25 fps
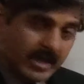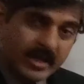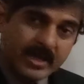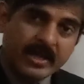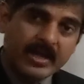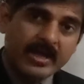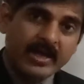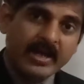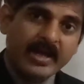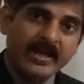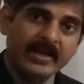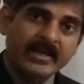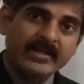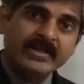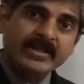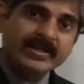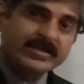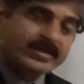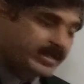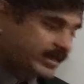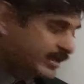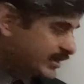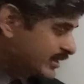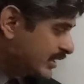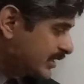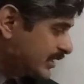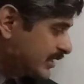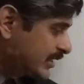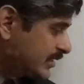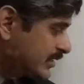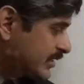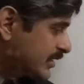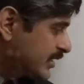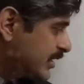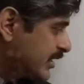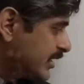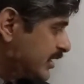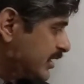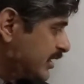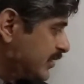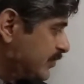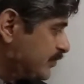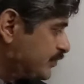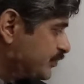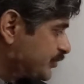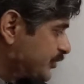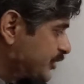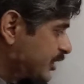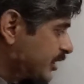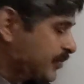Another thing that a
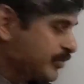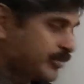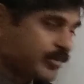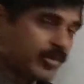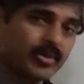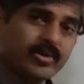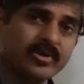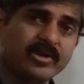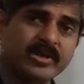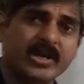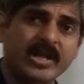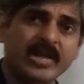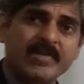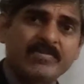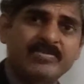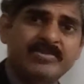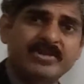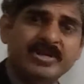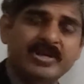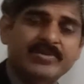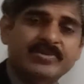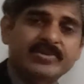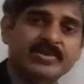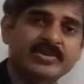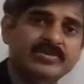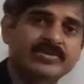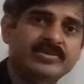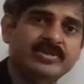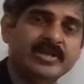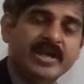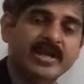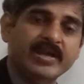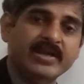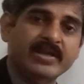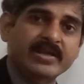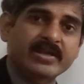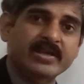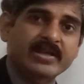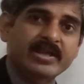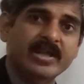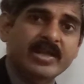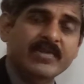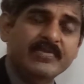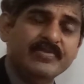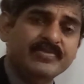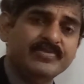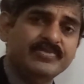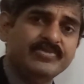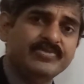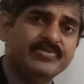prototype does is that if
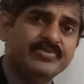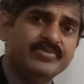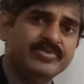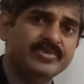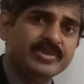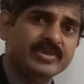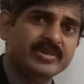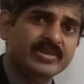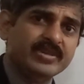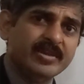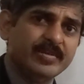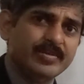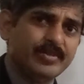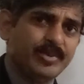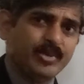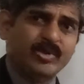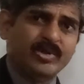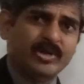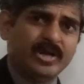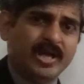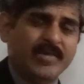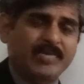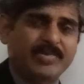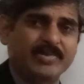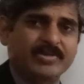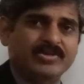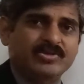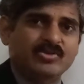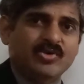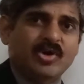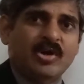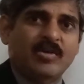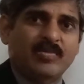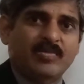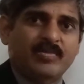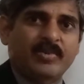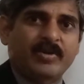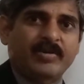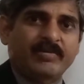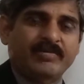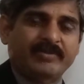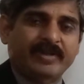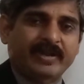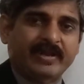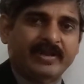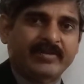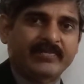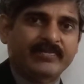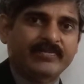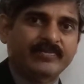a prototype is not
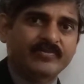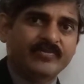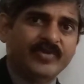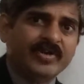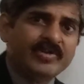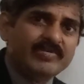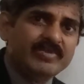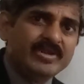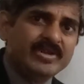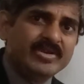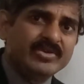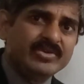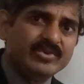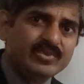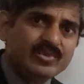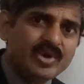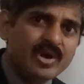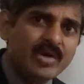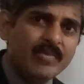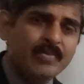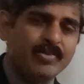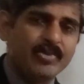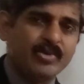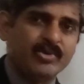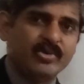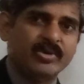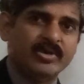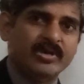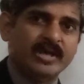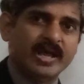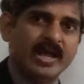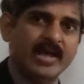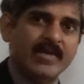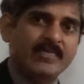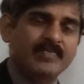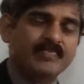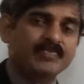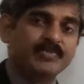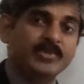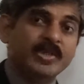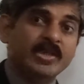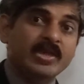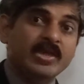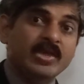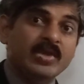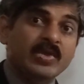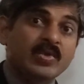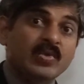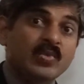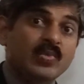perfect, when we do a prototype,
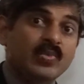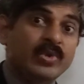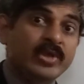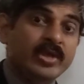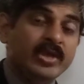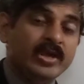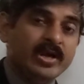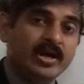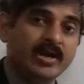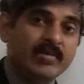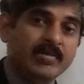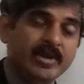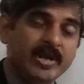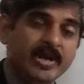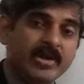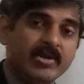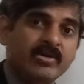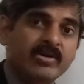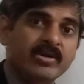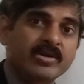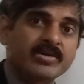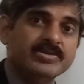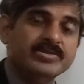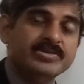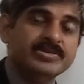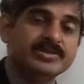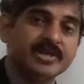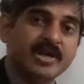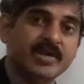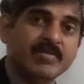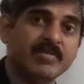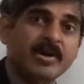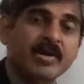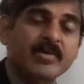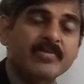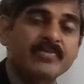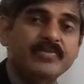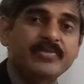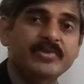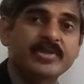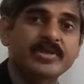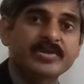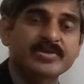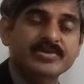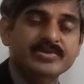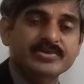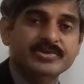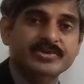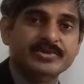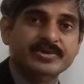we come across some of
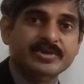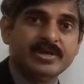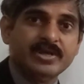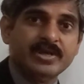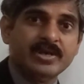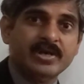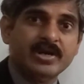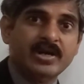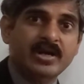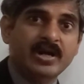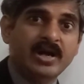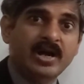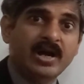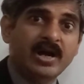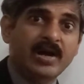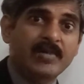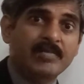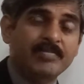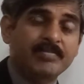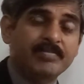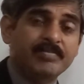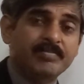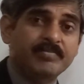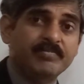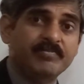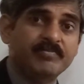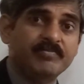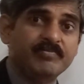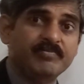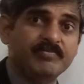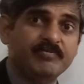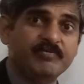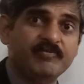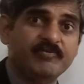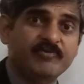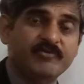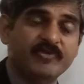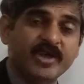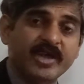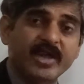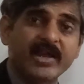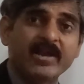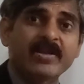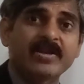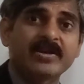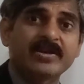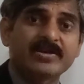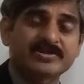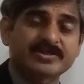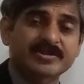these uh,
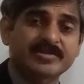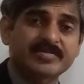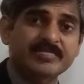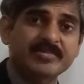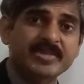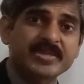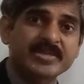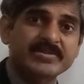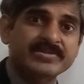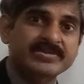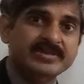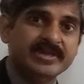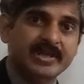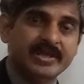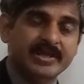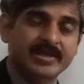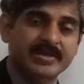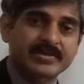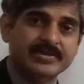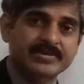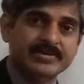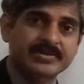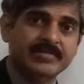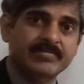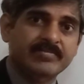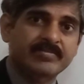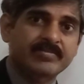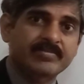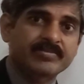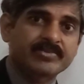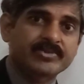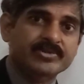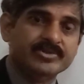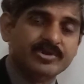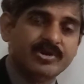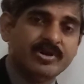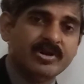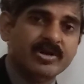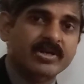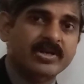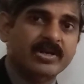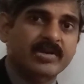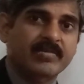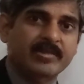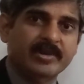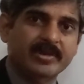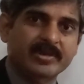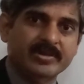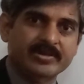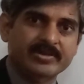failures, some mistakes, some
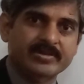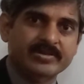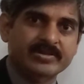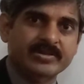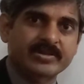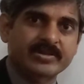shortcomings,